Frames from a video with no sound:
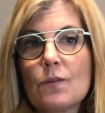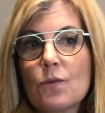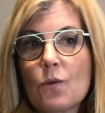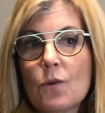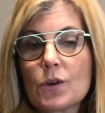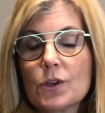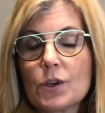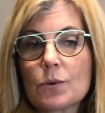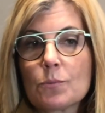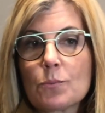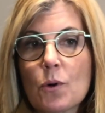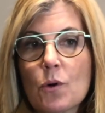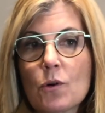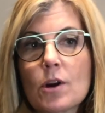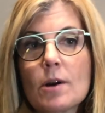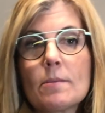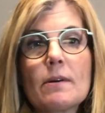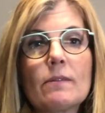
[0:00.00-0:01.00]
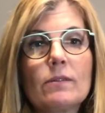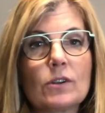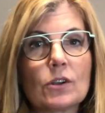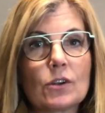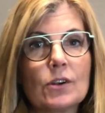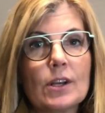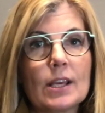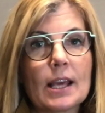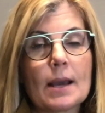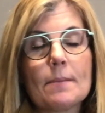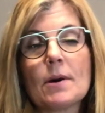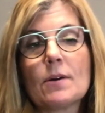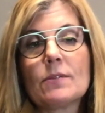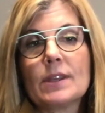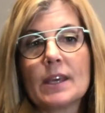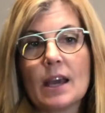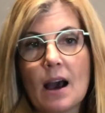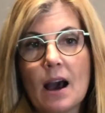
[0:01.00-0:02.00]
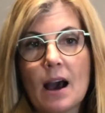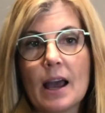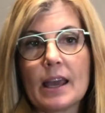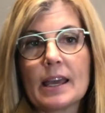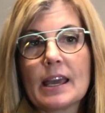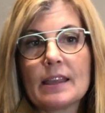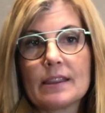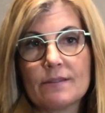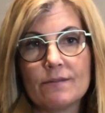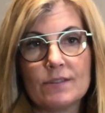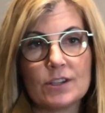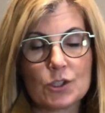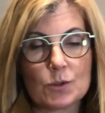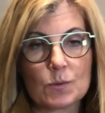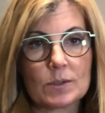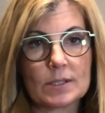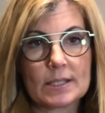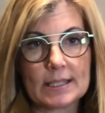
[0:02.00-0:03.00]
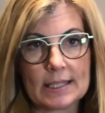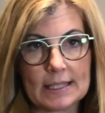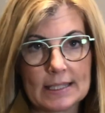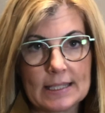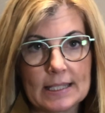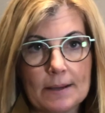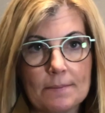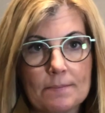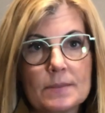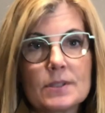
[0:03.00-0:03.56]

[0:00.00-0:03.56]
four-year program of learning about the eye and the visual system.